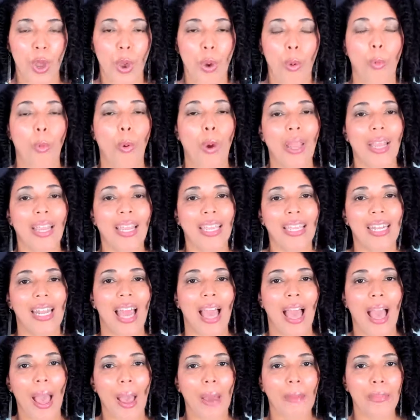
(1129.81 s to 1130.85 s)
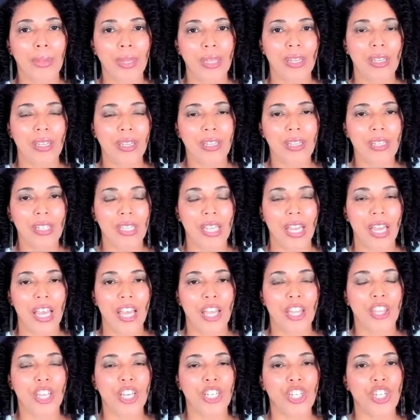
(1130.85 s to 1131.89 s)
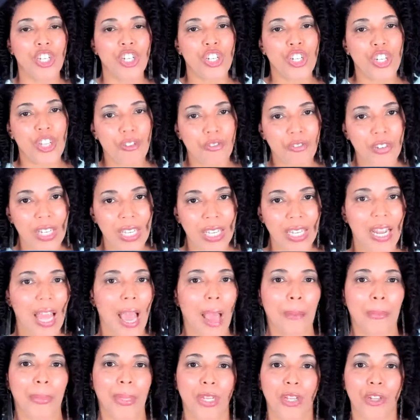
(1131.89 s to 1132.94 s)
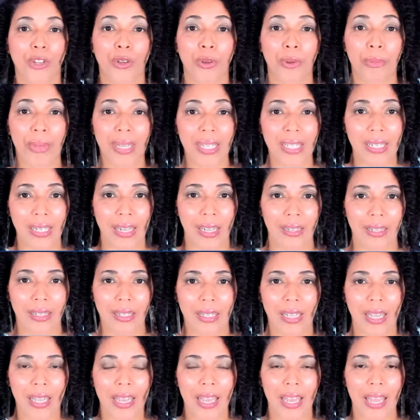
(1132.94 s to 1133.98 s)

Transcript: what can happen is a shift can happen in your business.